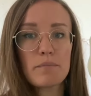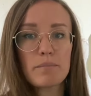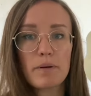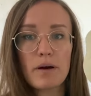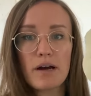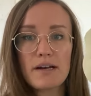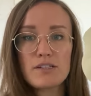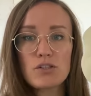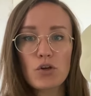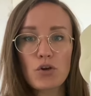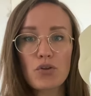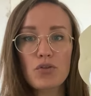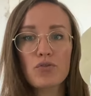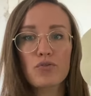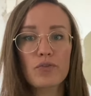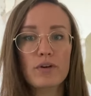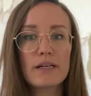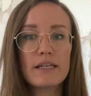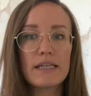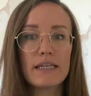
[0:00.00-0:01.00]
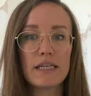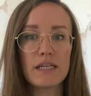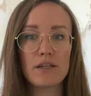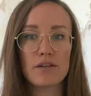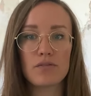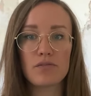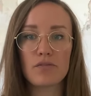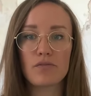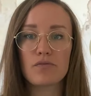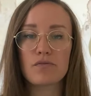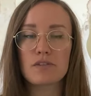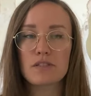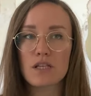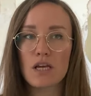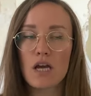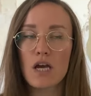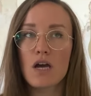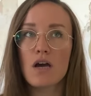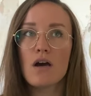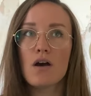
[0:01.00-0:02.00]
But I took three leaves
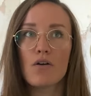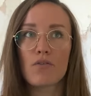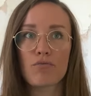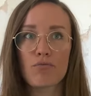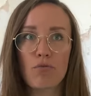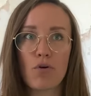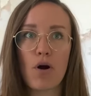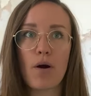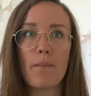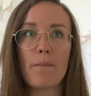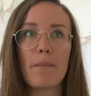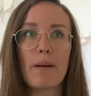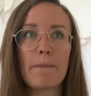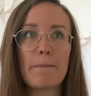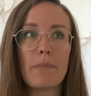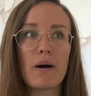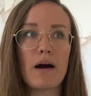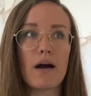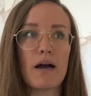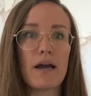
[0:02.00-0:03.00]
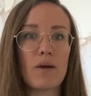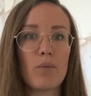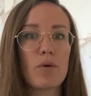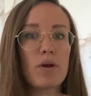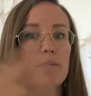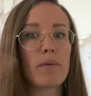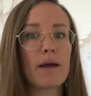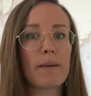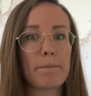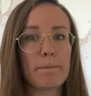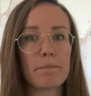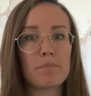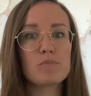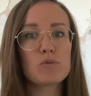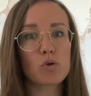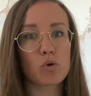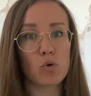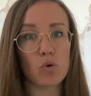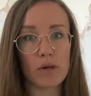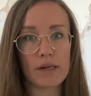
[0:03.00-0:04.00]
from one of my
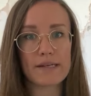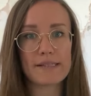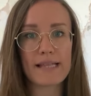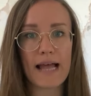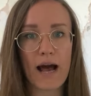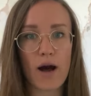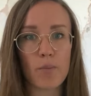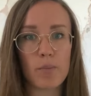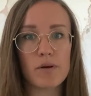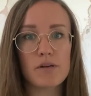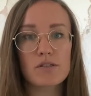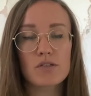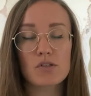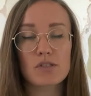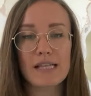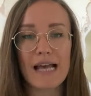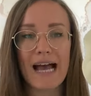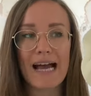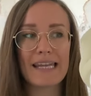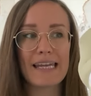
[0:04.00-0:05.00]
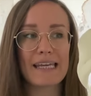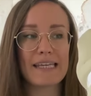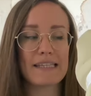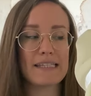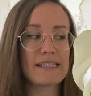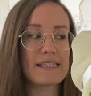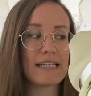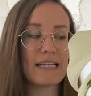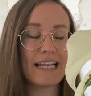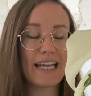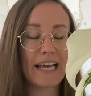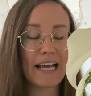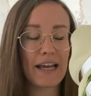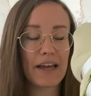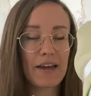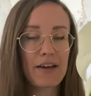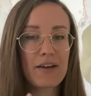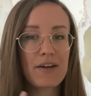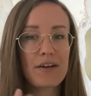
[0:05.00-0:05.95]
tallest albos because it had hit the ceiling.